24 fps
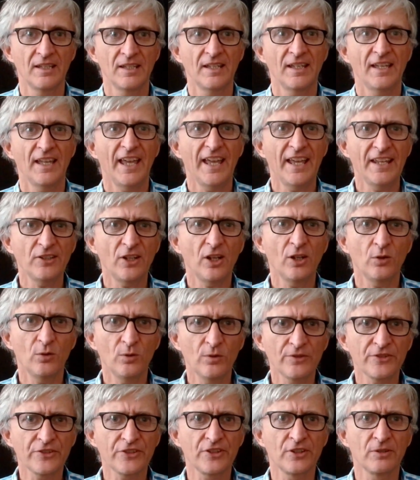And I
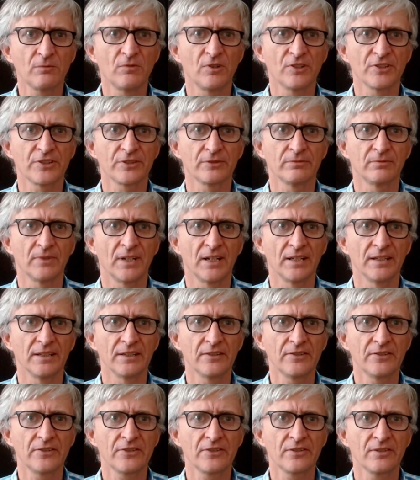also want to
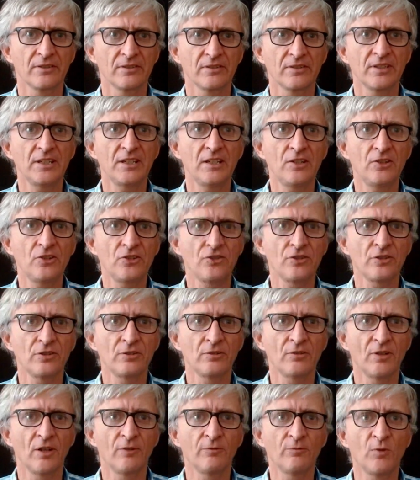raise the issue
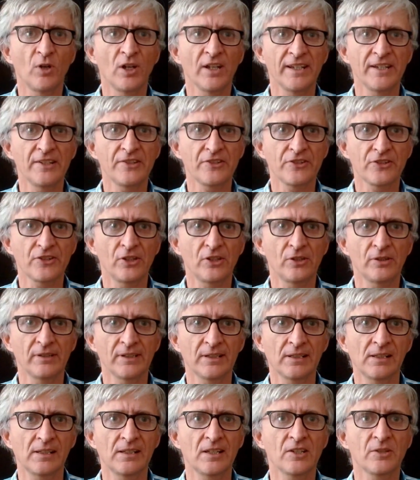of what
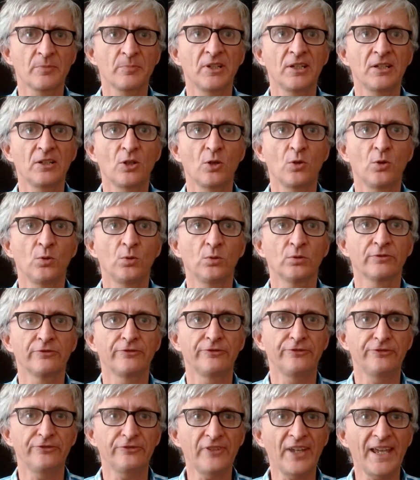historically has been called
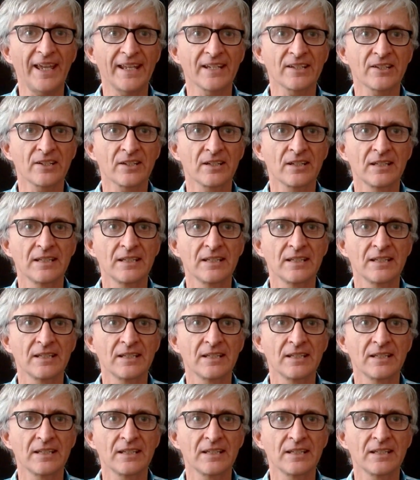fat